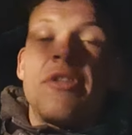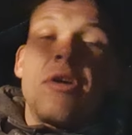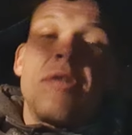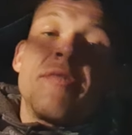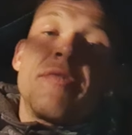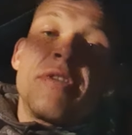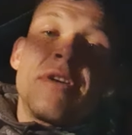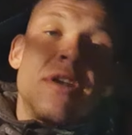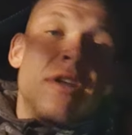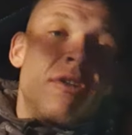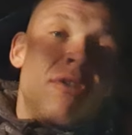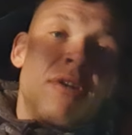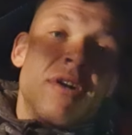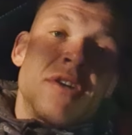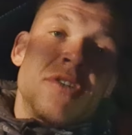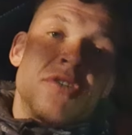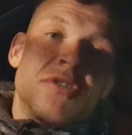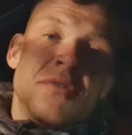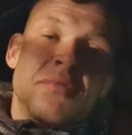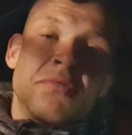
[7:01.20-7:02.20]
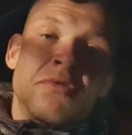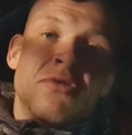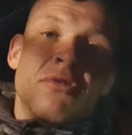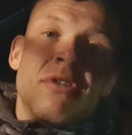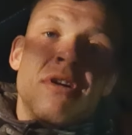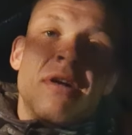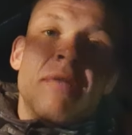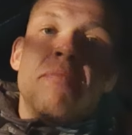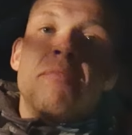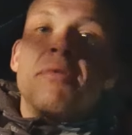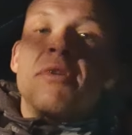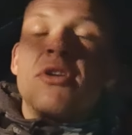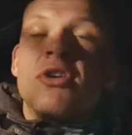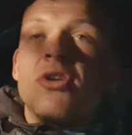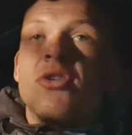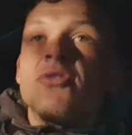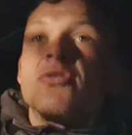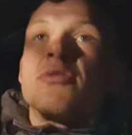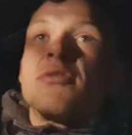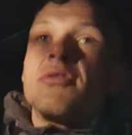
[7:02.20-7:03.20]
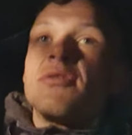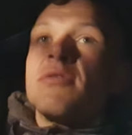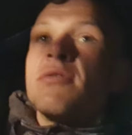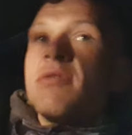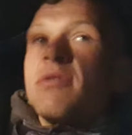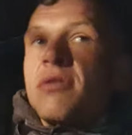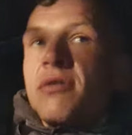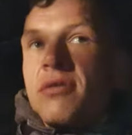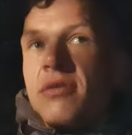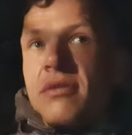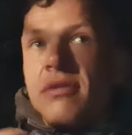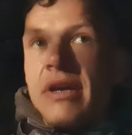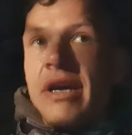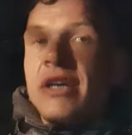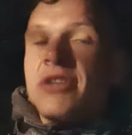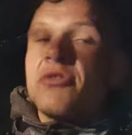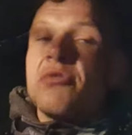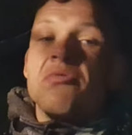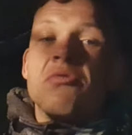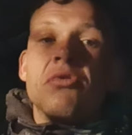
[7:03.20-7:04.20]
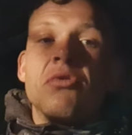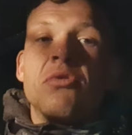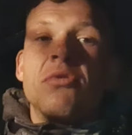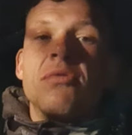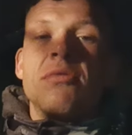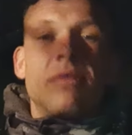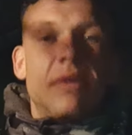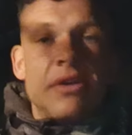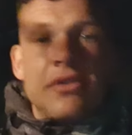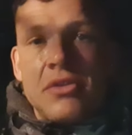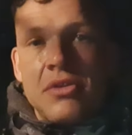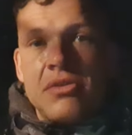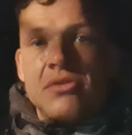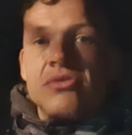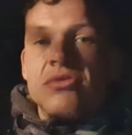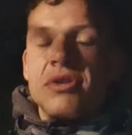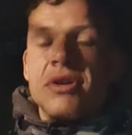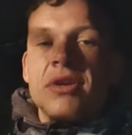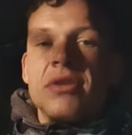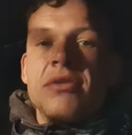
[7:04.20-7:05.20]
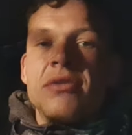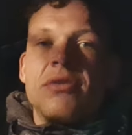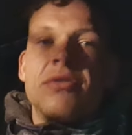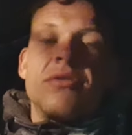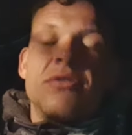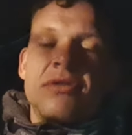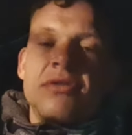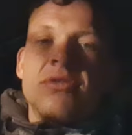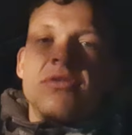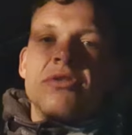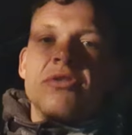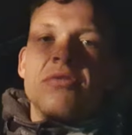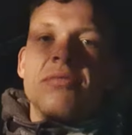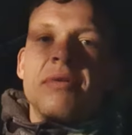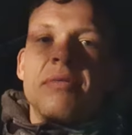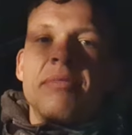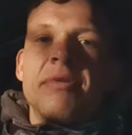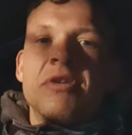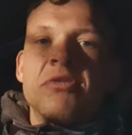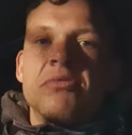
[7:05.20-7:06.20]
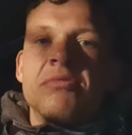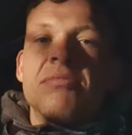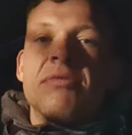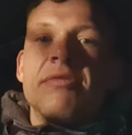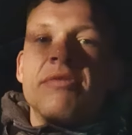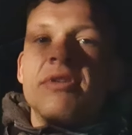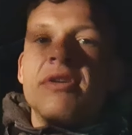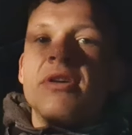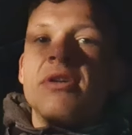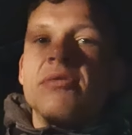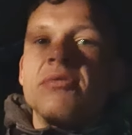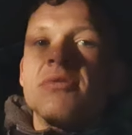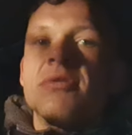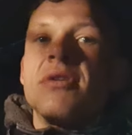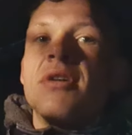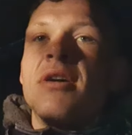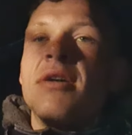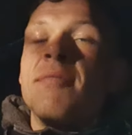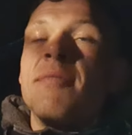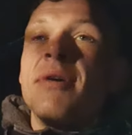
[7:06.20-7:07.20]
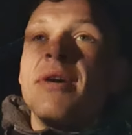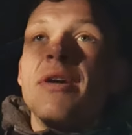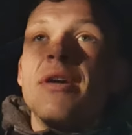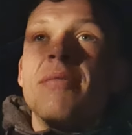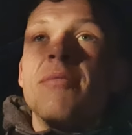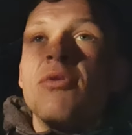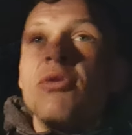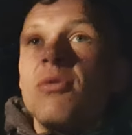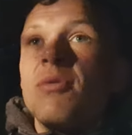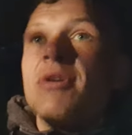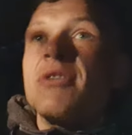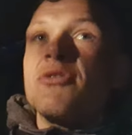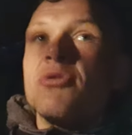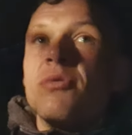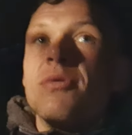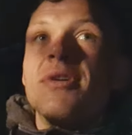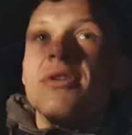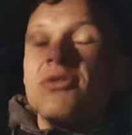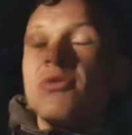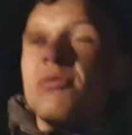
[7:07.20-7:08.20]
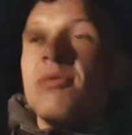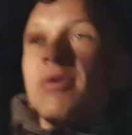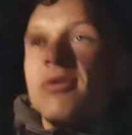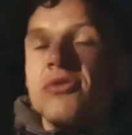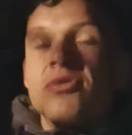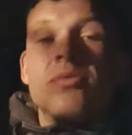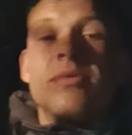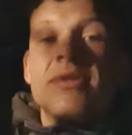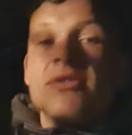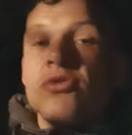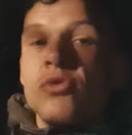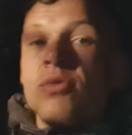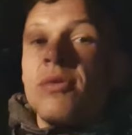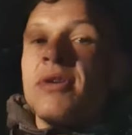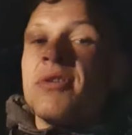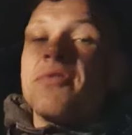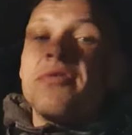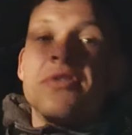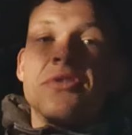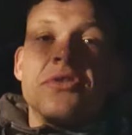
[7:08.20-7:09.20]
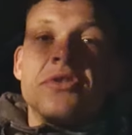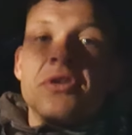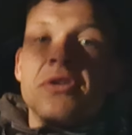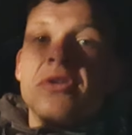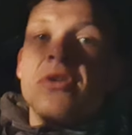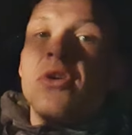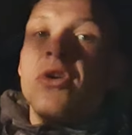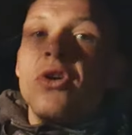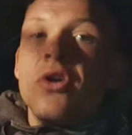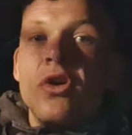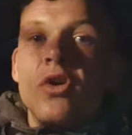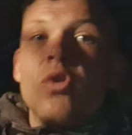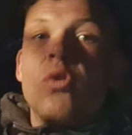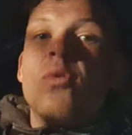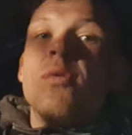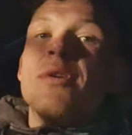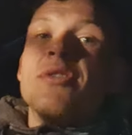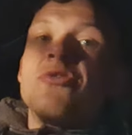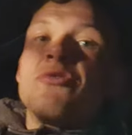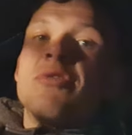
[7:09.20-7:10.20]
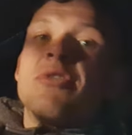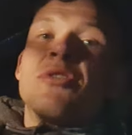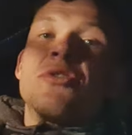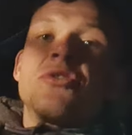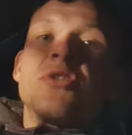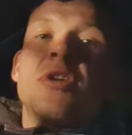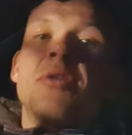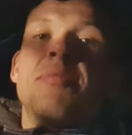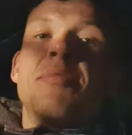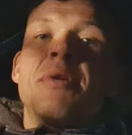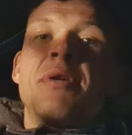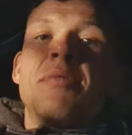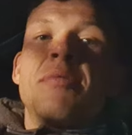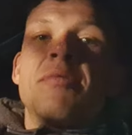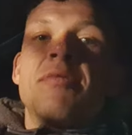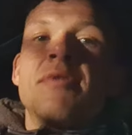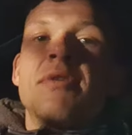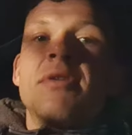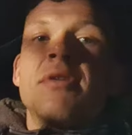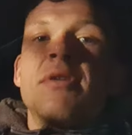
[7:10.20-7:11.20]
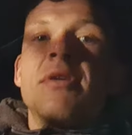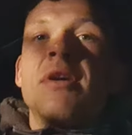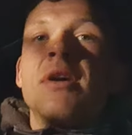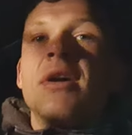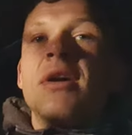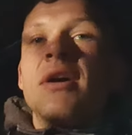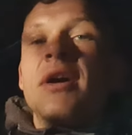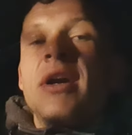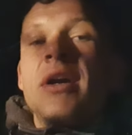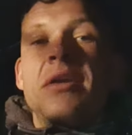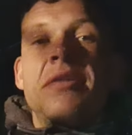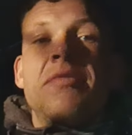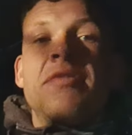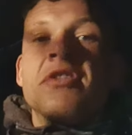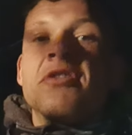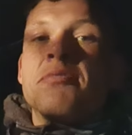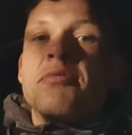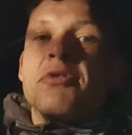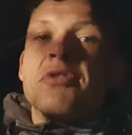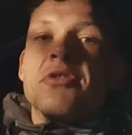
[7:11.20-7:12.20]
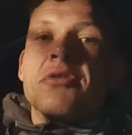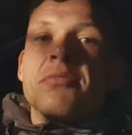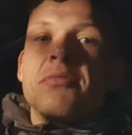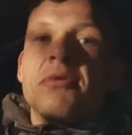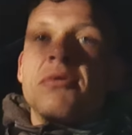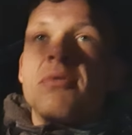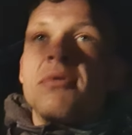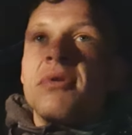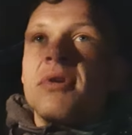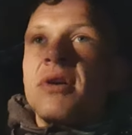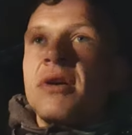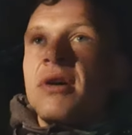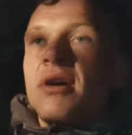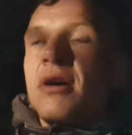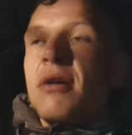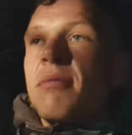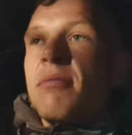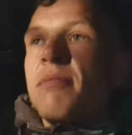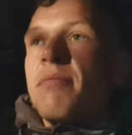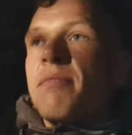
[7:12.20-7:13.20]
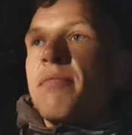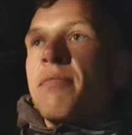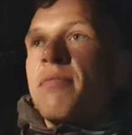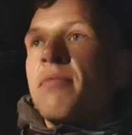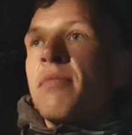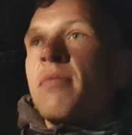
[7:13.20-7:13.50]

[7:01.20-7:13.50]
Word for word: don't forget to like and subscribe because, as a rule, I do try doing my best with my videos. Um, and I'm always, always, always, always, always fishing, always trying to show people that anything's possible. Um,